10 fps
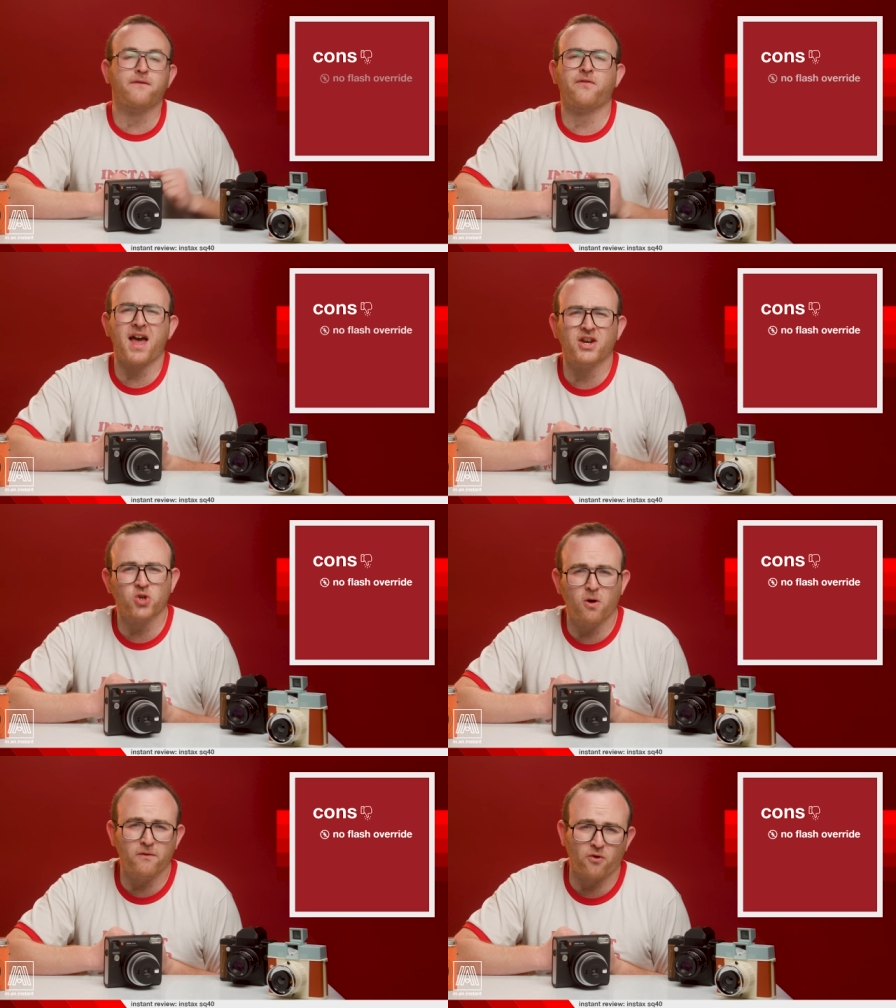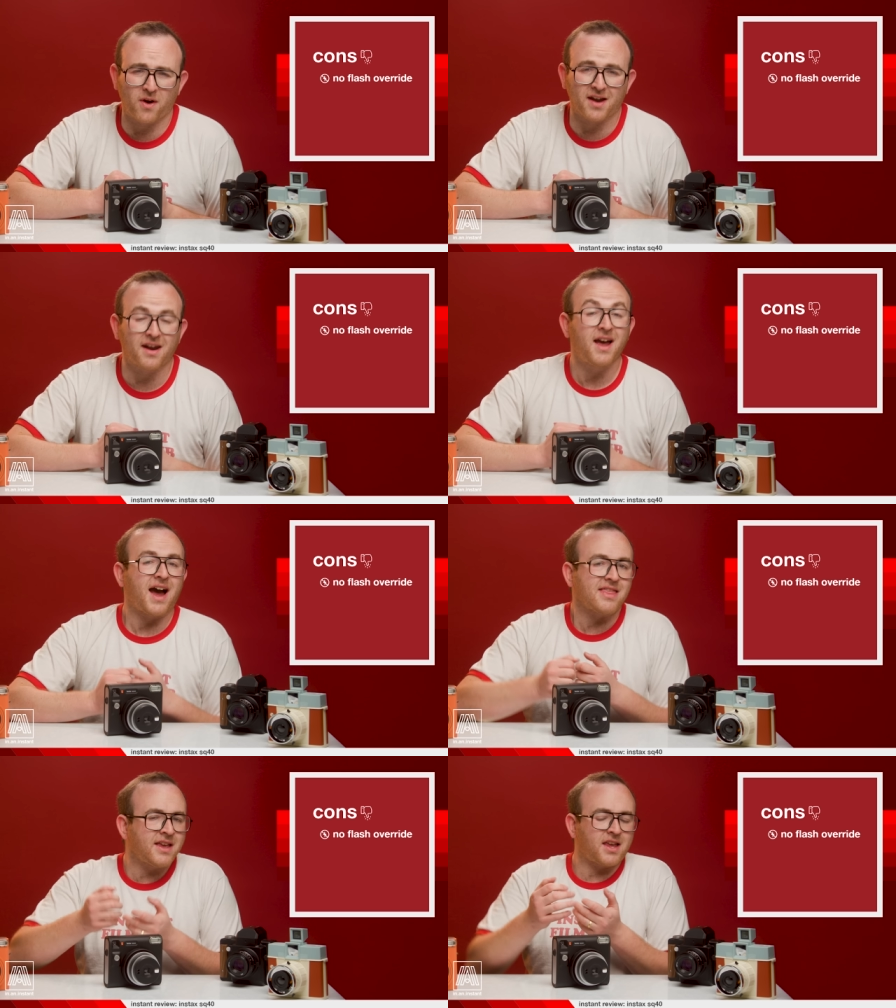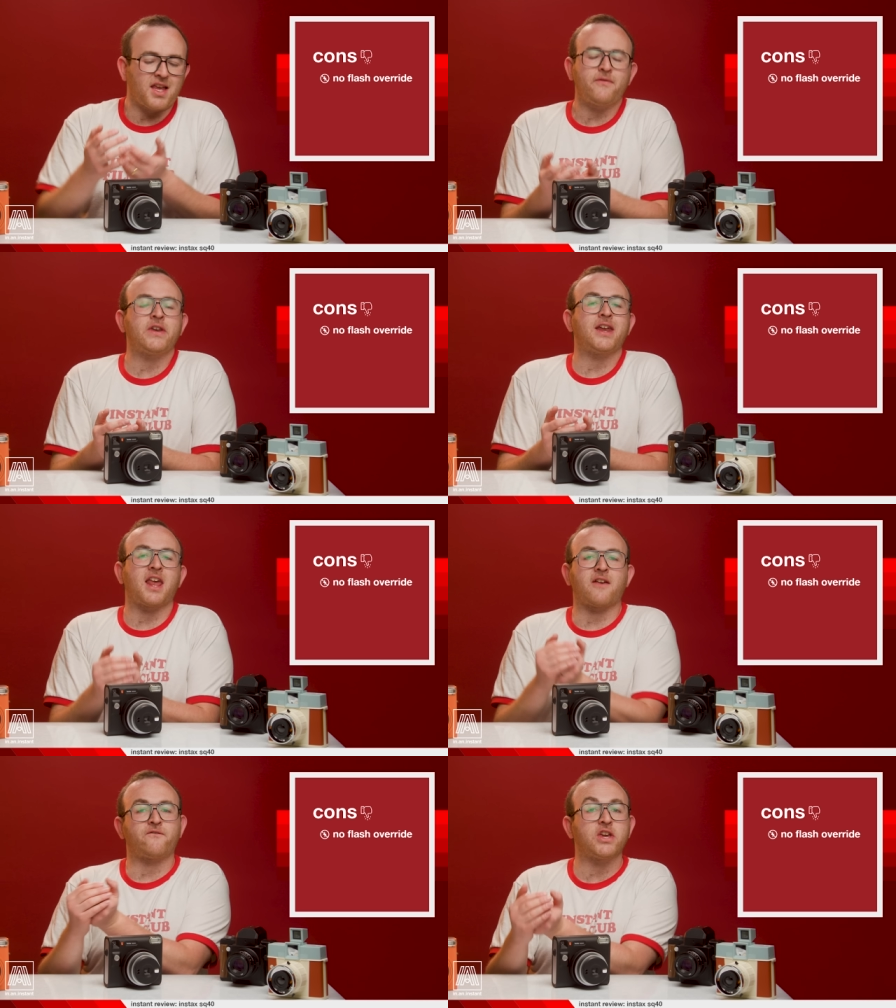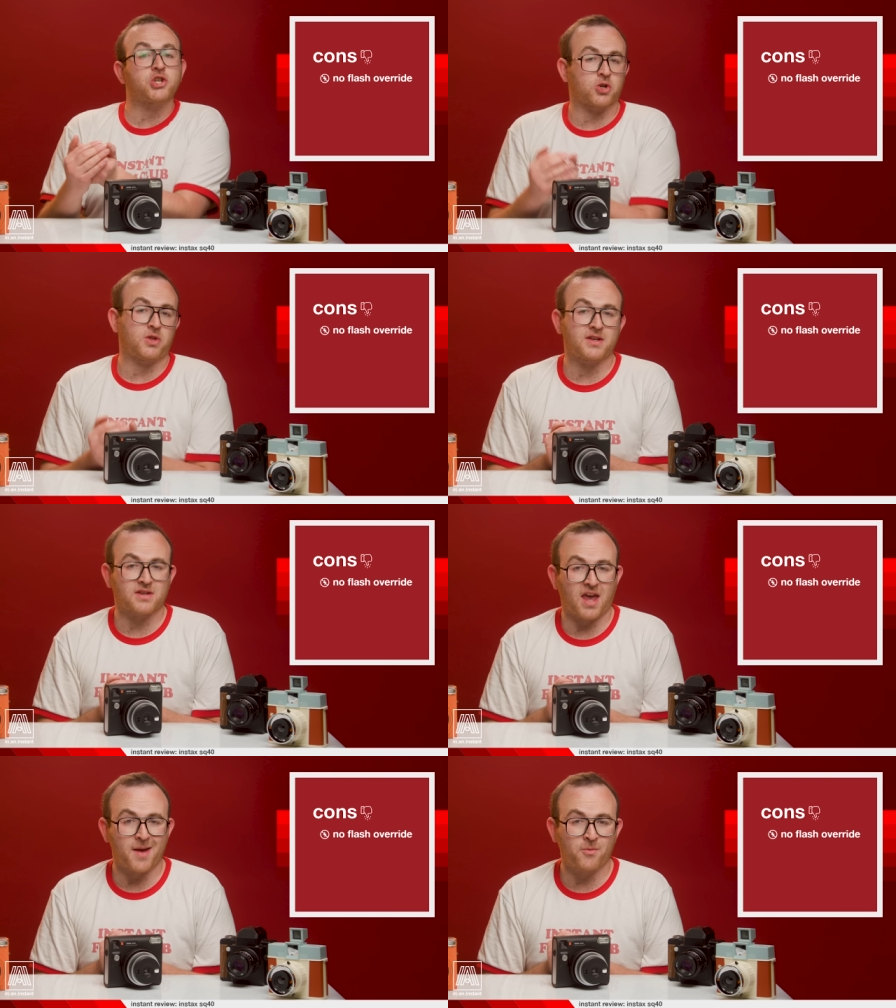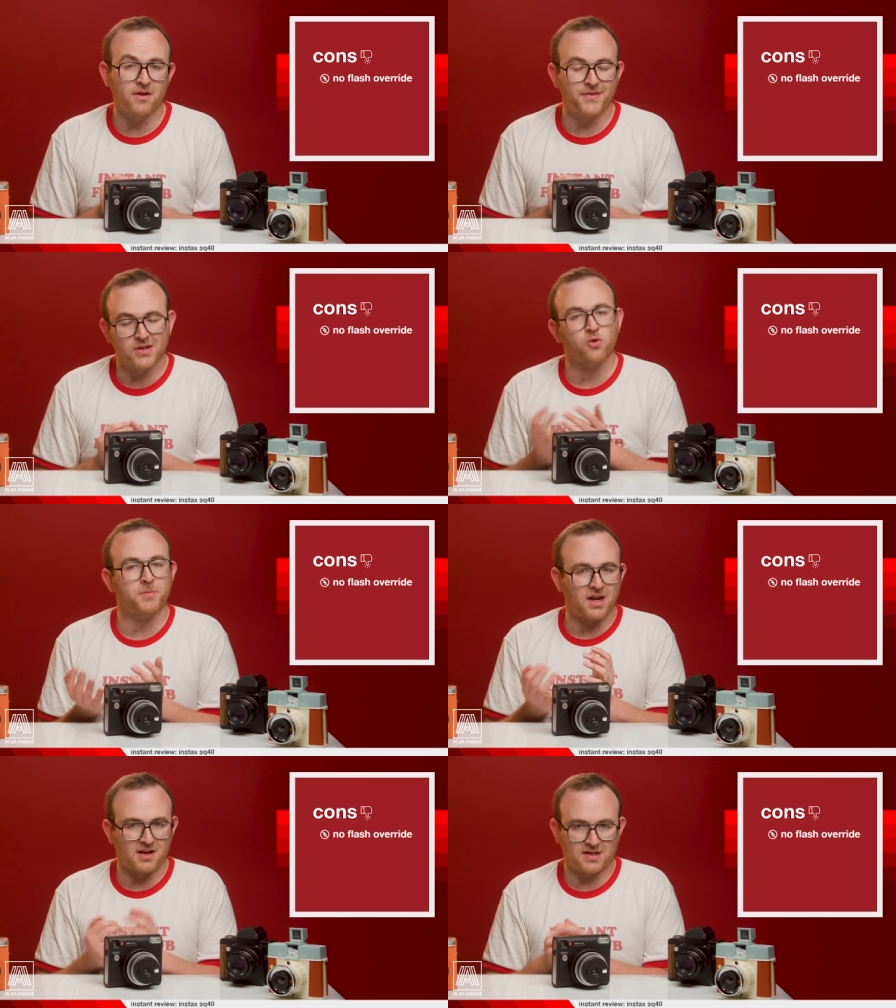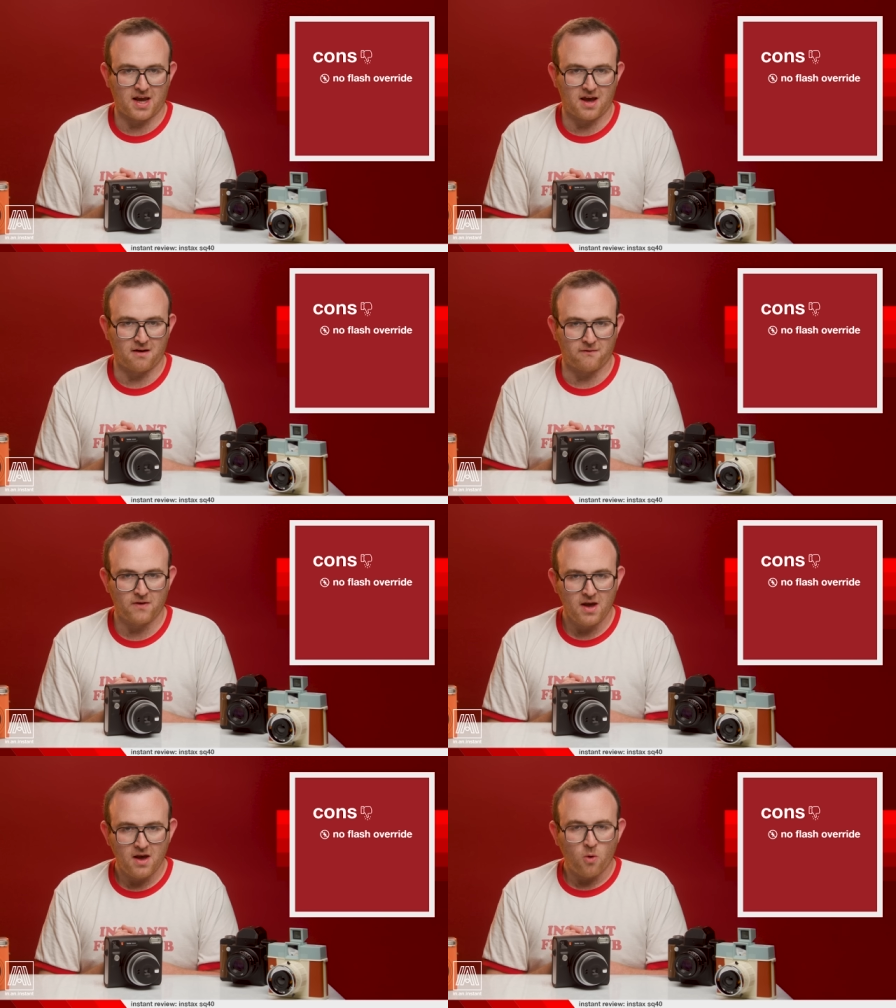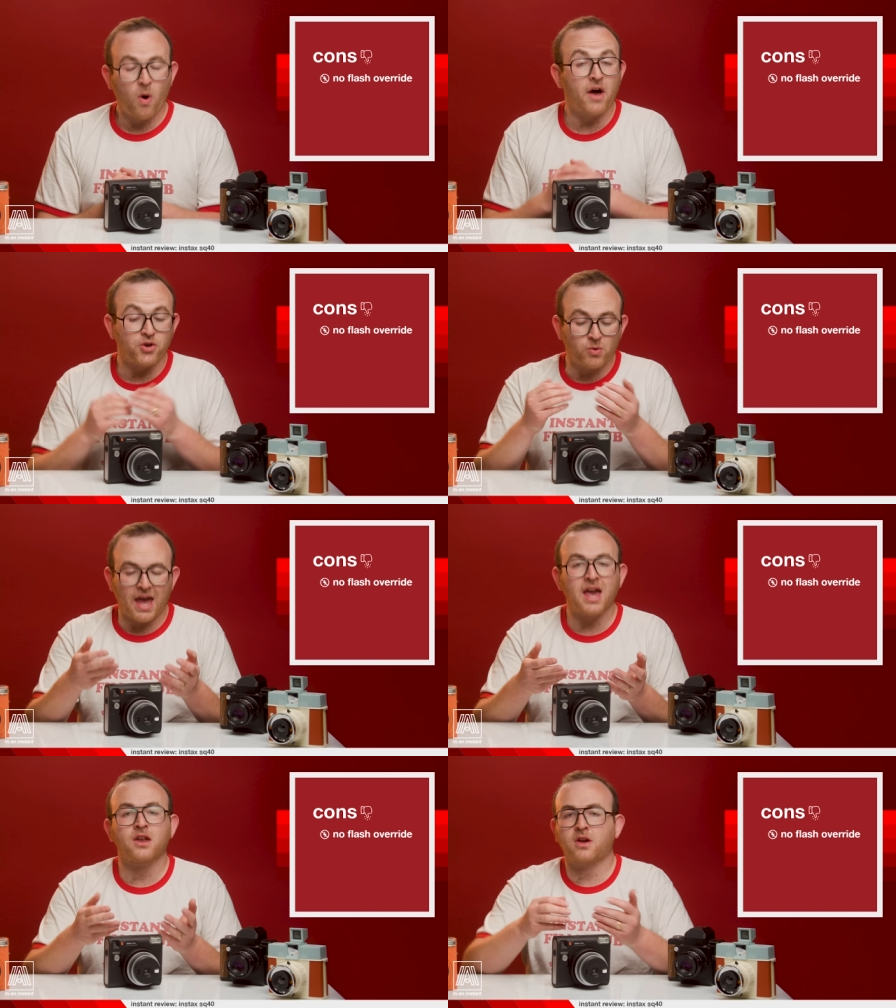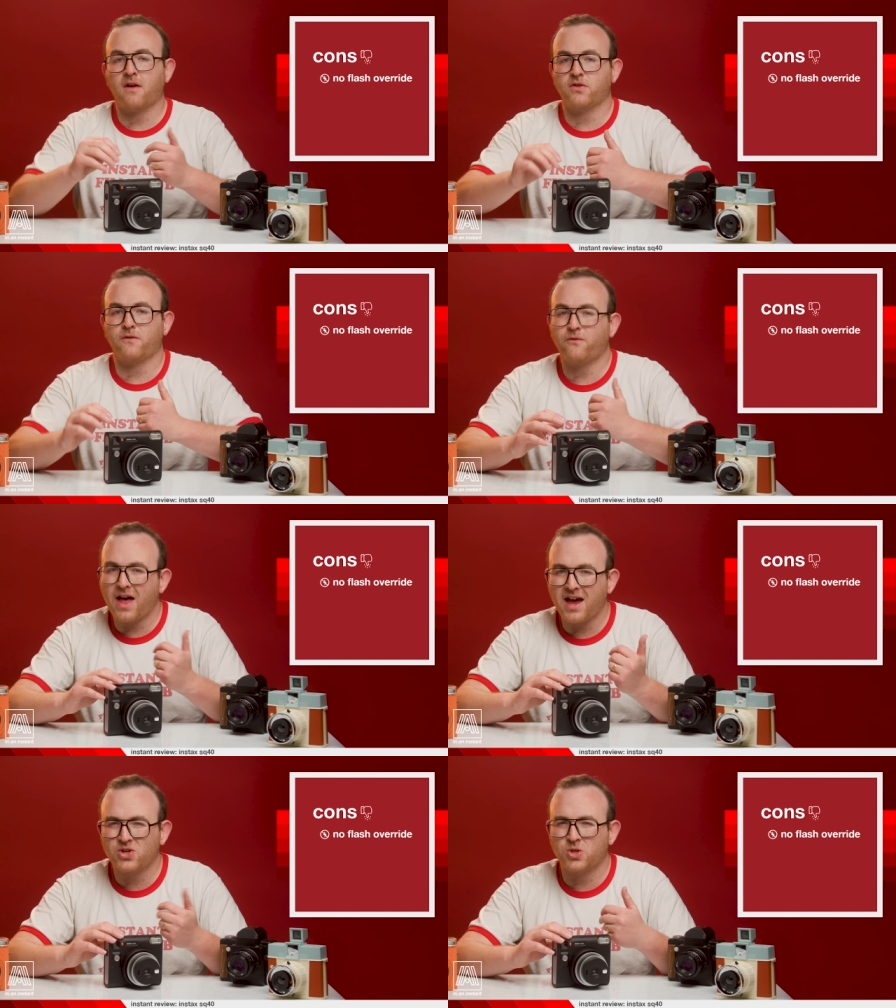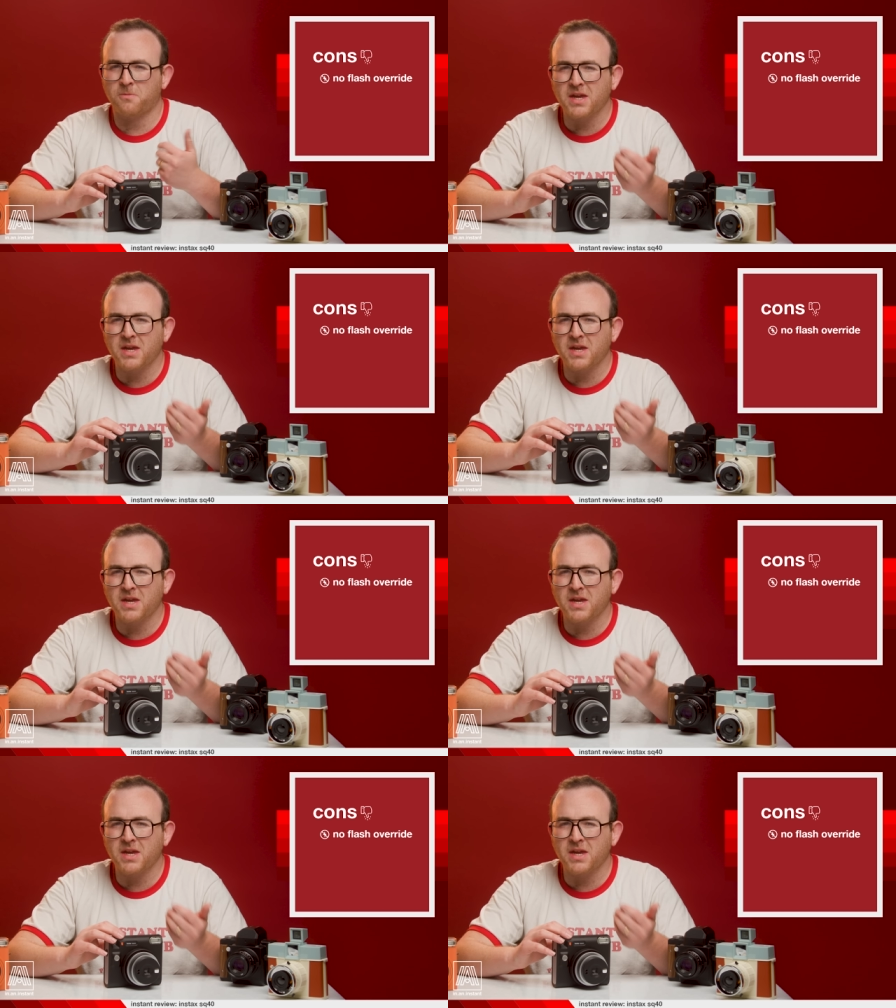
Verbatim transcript: of flash override. I think even in a featureless camera, this would be nice to have. While you can cover the flash, the